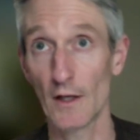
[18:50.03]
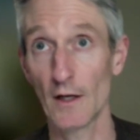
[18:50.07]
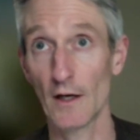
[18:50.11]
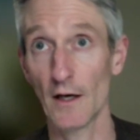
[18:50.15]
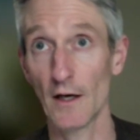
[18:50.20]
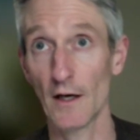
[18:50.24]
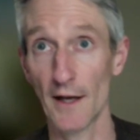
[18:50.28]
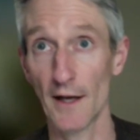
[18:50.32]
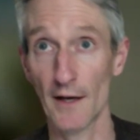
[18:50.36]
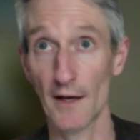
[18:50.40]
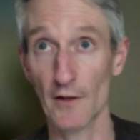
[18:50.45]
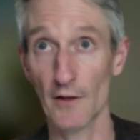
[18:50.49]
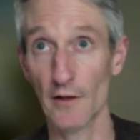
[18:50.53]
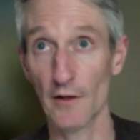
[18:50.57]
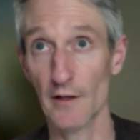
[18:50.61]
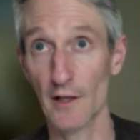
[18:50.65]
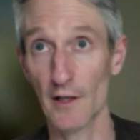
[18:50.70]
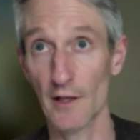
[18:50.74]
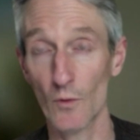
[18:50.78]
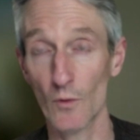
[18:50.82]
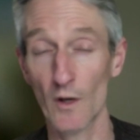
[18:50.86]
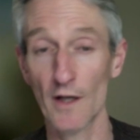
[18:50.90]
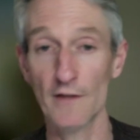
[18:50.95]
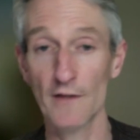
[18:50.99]
are now going
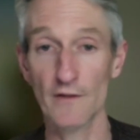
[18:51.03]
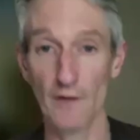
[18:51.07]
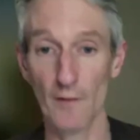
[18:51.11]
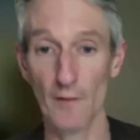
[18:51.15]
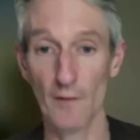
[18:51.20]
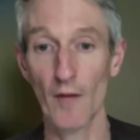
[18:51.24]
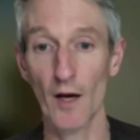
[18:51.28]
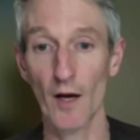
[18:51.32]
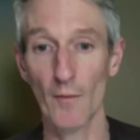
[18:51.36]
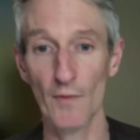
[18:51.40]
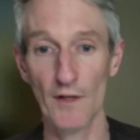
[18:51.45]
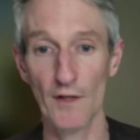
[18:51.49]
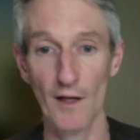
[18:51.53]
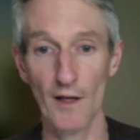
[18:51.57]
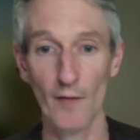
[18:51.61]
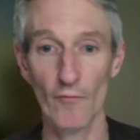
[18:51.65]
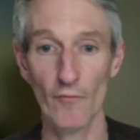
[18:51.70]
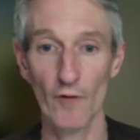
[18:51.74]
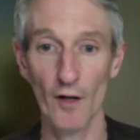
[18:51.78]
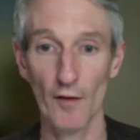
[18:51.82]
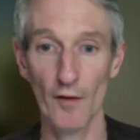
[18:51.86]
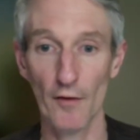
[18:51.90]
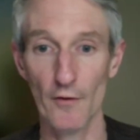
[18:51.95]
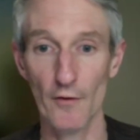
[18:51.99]
away, so it might become
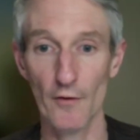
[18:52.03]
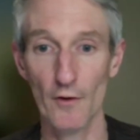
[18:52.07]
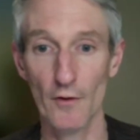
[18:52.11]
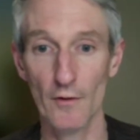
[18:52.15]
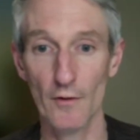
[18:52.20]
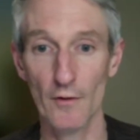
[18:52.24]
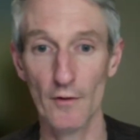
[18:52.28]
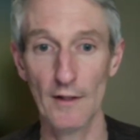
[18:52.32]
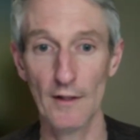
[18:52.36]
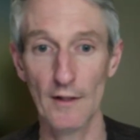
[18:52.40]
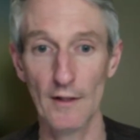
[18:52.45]
run through,